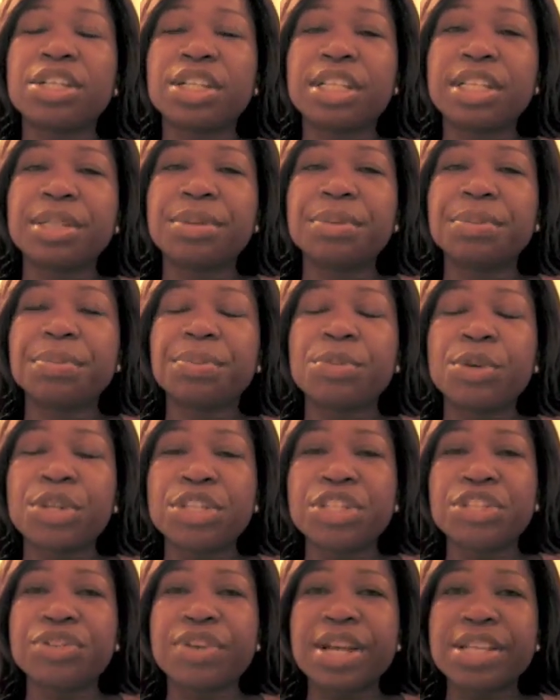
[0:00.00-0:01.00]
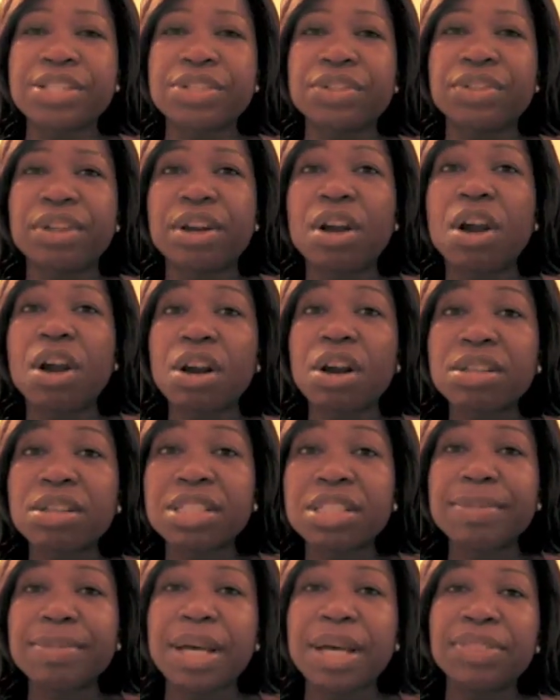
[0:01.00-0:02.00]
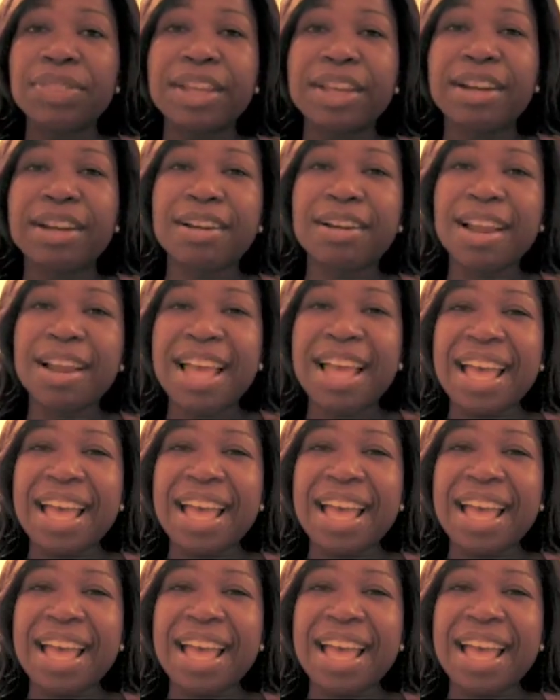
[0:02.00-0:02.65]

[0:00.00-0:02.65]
good moisturizer. There are some out there.